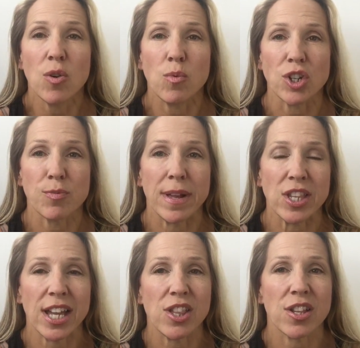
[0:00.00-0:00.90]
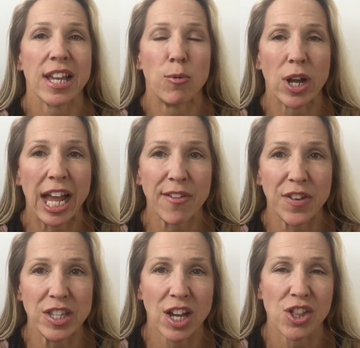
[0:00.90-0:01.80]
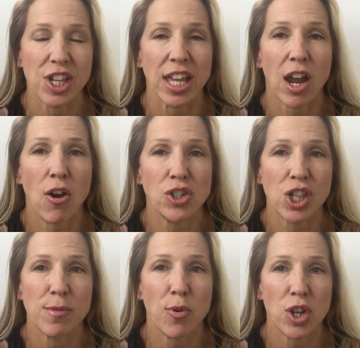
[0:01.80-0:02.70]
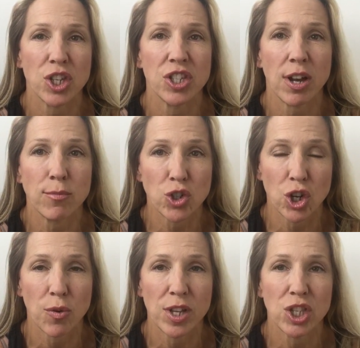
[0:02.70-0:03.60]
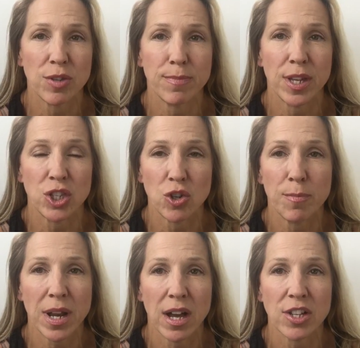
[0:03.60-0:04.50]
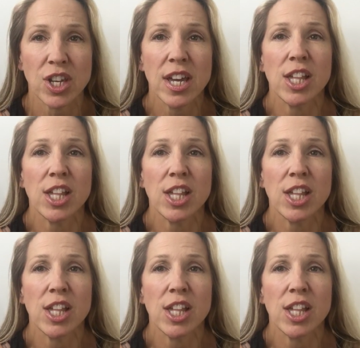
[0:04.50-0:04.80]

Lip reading: what caffeine does is it encourages the body to dump sugar into your blood,